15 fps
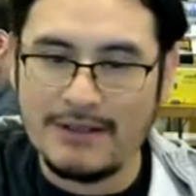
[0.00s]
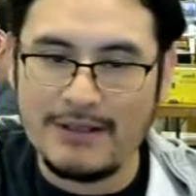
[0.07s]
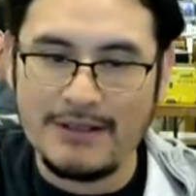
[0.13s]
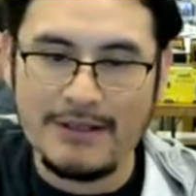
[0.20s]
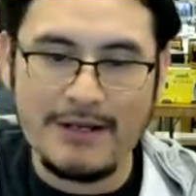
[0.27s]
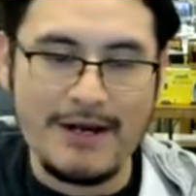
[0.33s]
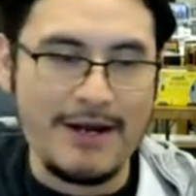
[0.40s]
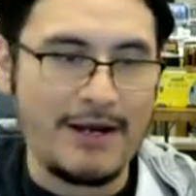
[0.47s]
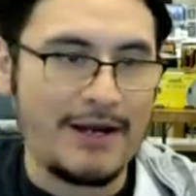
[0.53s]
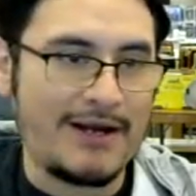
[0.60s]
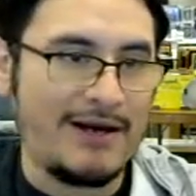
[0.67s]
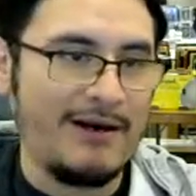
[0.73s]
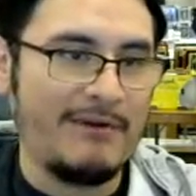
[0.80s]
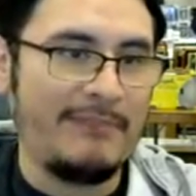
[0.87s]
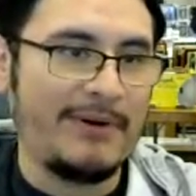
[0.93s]
There you
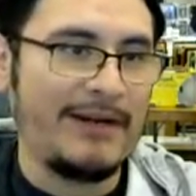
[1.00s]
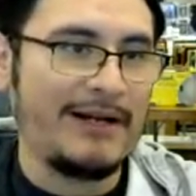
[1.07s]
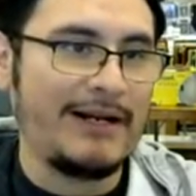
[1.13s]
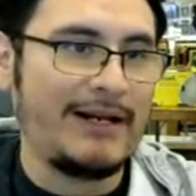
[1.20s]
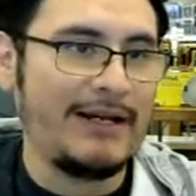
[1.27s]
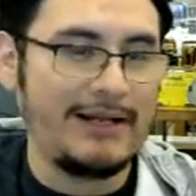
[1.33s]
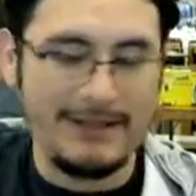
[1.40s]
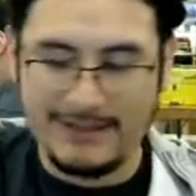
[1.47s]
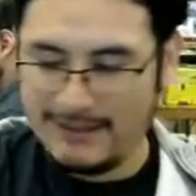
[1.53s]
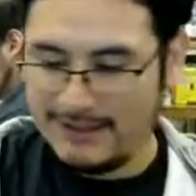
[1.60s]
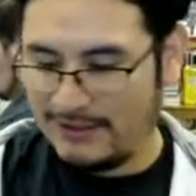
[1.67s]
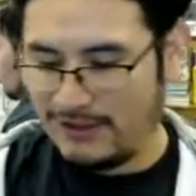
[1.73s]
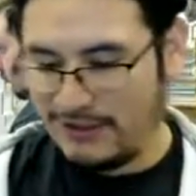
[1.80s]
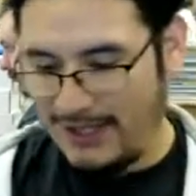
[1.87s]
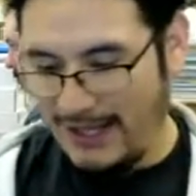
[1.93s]
go, buddy.
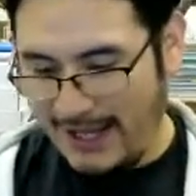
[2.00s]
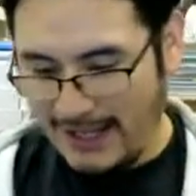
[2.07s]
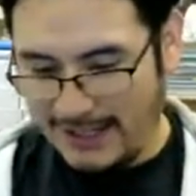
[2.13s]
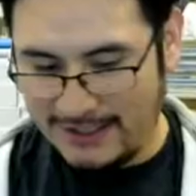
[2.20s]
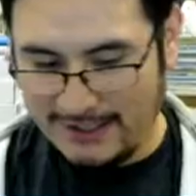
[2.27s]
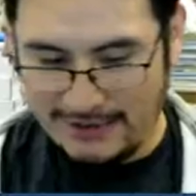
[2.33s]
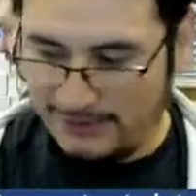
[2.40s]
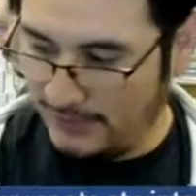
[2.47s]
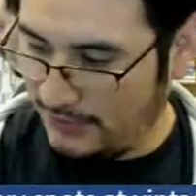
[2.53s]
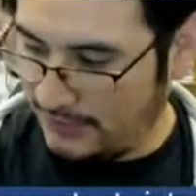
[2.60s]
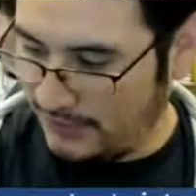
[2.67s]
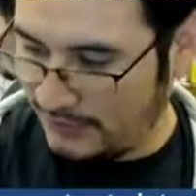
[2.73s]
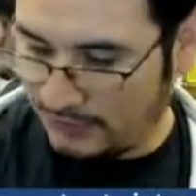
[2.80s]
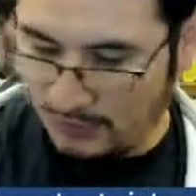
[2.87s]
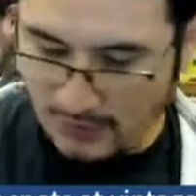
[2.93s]
Shane, you
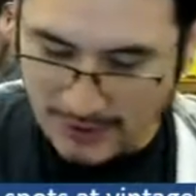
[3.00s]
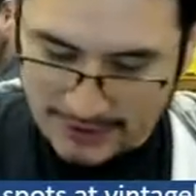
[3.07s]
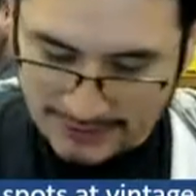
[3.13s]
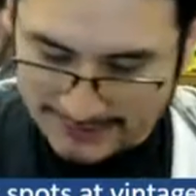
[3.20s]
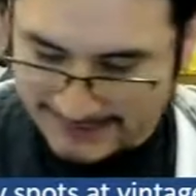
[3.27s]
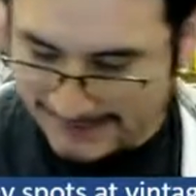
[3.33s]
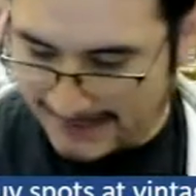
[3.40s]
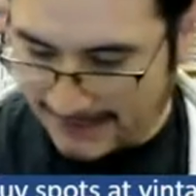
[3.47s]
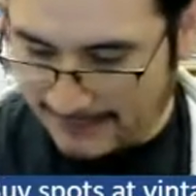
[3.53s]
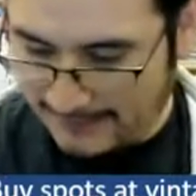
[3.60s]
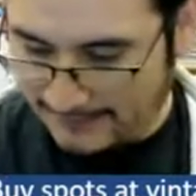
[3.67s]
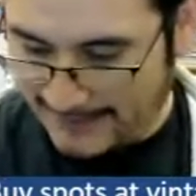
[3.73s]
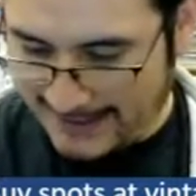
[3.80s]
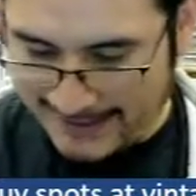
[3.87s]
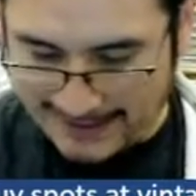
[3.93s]
just won yourself
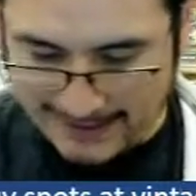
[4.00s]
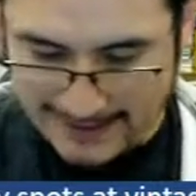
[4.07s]
a